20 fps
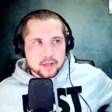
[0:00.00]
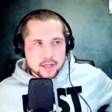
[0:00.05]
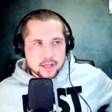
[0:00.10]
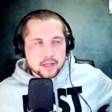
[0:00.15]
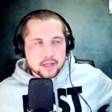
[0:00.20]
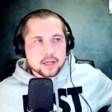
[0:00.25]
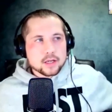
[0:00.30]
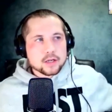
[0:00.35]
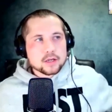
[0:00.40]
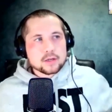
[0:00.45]

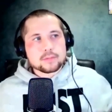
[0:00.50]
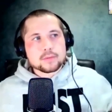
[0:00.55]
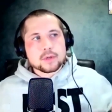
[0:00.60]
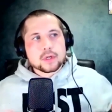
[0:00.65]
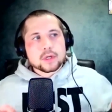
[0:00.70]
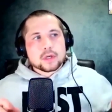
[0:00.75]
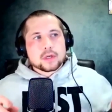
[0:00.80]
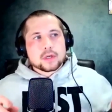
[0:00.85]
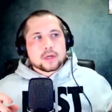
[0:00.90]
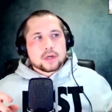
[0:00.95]
think
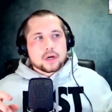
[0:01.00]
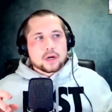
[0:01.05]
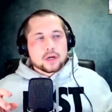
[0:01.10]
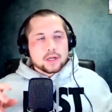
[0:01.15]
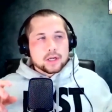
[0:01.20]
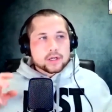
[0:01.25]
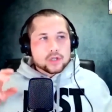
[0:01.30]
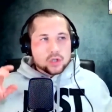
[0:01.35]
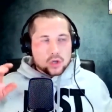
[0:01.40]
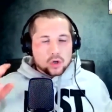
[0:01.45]
I
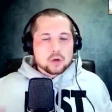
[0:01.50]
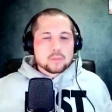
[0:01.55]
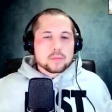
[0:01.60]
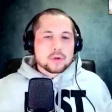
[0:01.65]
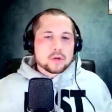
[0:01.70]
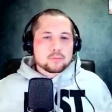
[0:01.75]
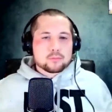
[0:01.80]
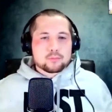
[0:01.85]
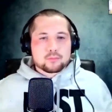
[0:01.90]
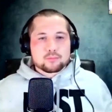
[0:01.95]
think it's going to
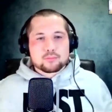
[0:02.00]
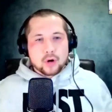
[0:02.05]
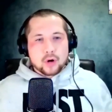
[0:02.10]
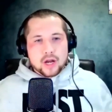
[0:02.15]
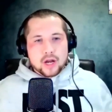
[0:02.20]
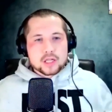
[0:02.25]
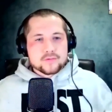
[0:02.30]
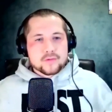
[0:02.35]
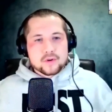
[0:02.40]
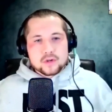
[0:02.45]
be
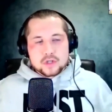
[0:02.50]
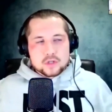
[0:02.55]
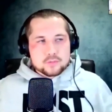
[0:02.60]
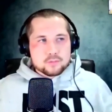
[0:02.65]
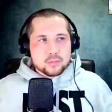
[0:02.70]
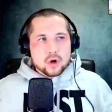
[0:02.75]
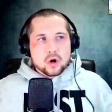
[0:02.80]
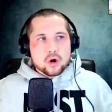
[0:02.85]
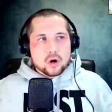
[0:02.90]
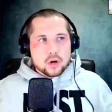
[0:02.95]
brains versus
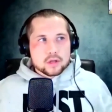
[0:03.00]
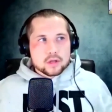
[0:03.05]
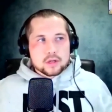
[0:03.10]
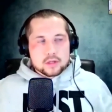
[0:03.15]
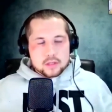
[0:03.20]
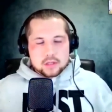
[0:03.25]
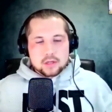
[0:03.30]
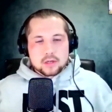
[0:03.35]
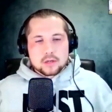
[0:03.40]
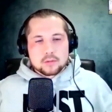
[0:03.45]
brawn in
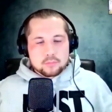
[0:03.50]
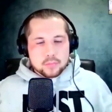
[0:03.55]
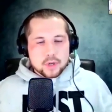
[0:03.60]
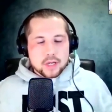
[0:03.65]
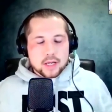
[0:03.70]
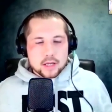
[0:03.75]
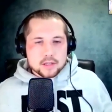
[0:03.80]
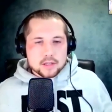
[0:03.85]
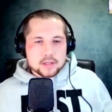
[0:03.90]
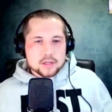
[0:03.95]
this thing.
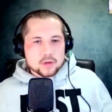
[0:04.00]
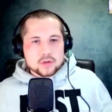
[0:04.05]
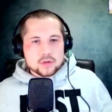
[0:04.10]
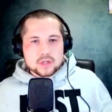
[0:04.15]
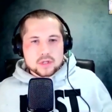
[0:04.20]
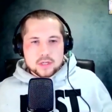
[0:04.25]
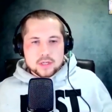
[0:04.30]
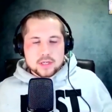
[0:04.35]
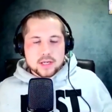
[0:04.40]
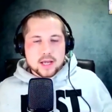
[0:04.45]
Blaydes
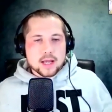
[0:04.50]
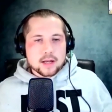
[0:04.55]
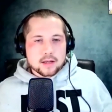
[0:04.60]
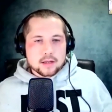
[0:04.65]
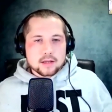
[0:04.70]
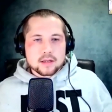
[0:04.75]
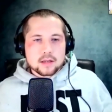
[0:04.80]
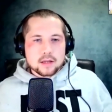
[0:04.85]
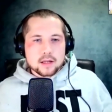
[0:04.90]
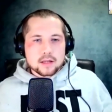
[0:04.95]
uses his head and
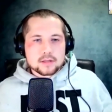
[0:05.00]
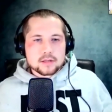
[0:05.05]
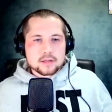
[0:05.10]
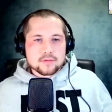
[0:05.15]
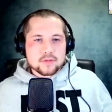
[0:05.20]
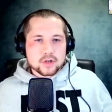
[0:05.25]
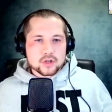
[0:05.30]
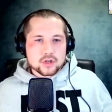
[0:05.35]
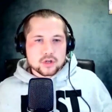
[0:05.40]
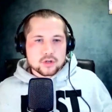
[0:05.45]
he gets the
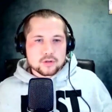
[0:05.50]
victory.